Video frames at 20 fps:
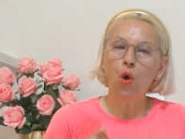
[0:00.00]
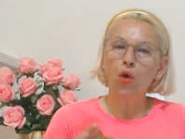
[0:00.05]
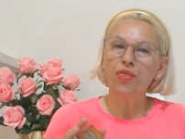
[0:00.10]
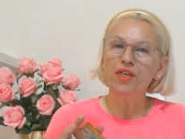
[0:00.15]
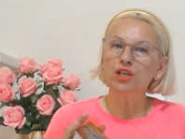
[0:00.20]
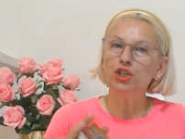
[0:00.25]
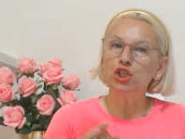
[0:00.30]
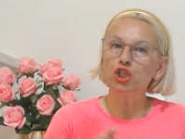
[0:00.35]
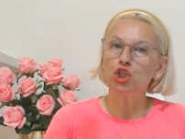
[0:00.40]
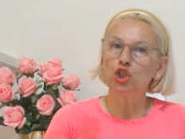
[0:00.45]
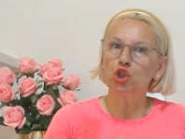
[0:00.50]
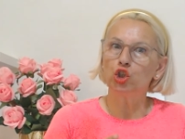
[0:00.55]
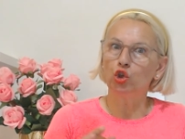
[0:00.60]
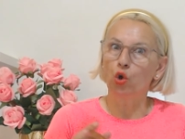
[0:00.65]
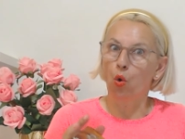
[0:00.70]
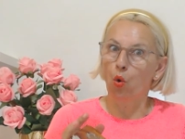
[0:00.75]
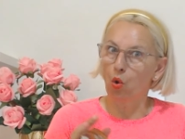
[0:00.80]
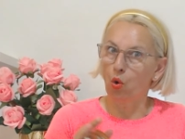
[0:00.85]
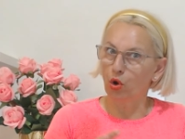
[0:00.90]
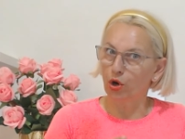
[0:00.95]
the
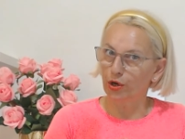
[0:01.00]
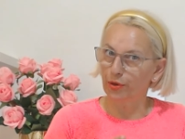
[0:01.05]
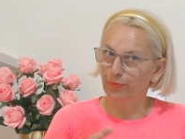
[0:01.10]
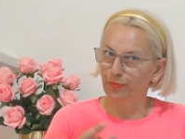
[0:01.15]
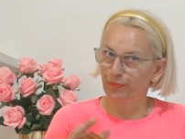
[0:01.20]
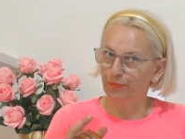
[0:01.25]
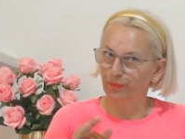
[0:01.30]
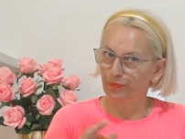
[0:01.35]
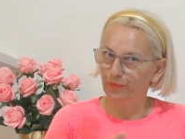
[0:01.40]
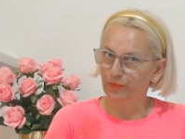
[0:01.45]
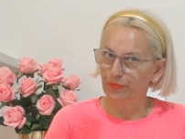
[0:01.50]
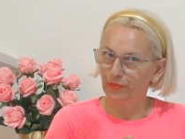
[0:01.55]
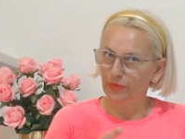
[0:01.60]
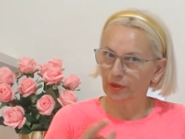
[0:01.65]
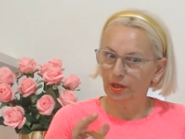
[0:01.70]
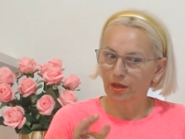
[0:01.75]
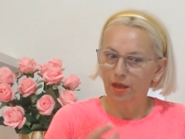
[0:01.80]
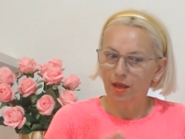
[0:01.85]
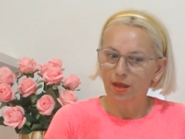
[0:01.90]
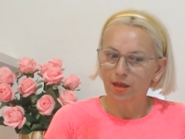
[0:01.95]
storm.
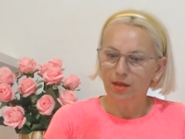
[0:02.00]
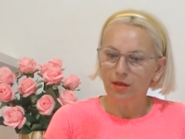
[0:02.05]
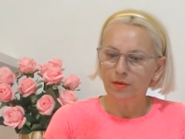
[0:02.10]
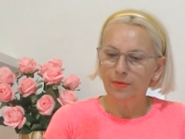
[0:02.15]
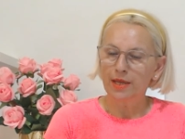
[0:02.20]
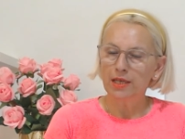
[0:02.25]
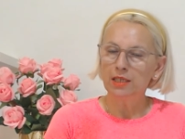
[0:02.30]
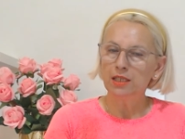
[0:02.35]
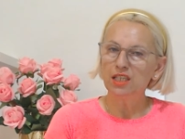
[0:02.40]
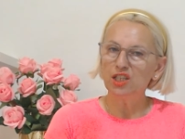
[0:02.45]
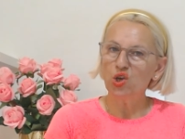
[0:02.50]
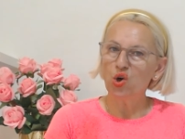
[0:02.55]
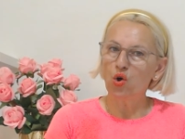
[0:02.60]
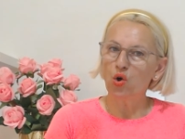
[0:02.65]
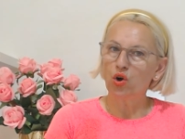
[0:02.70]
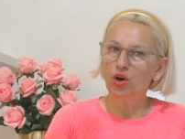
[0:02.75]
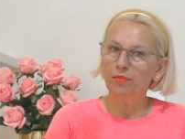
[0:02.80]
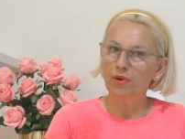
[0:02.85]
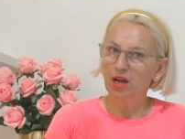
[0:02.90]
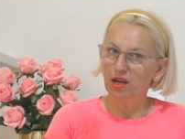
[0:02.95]
When
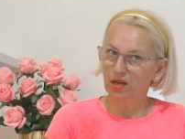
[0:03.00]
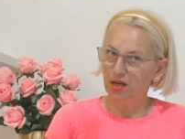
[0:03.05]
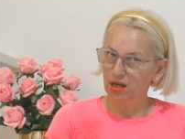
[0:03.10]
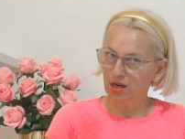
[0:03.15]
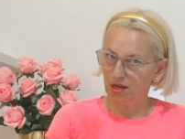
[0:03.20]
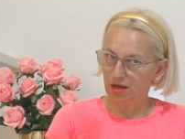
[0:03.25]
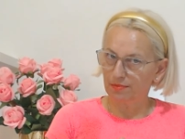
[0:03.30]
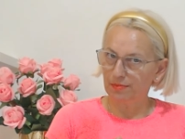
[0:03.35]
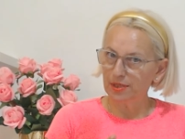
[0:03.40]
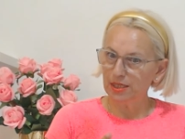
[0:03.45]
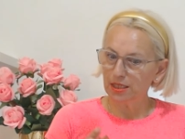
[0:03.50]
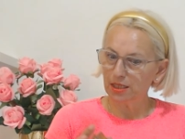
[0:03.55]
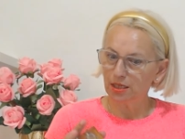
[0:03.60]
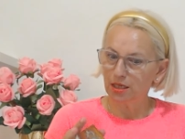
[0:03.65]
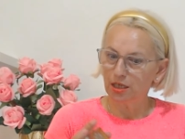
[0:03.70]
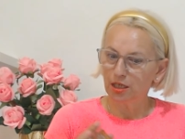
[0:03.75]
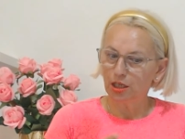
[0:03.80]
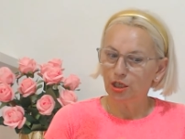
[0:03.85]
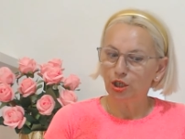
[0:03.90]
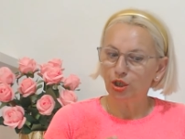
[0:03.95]
storm comes,
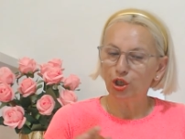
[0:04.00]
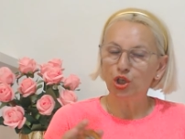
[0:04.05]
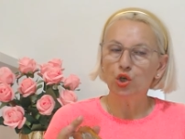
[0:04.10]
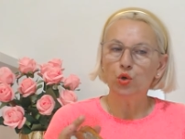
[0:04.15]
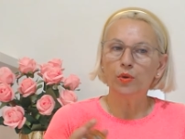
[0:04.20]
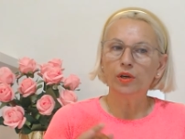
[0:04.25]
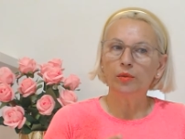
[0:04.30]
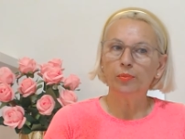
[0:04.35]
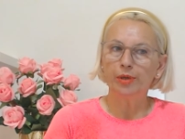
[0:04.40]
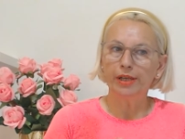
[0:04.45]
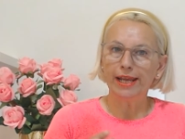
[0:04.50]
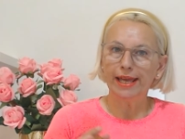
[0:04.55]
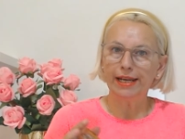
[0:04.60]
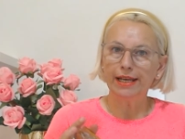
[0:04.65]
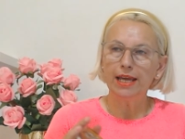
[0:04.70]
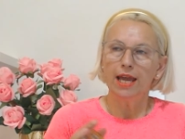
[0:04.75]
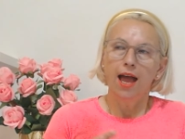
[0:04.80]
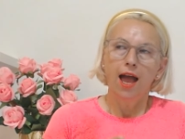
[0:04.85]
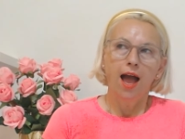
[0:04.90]
you will be ready.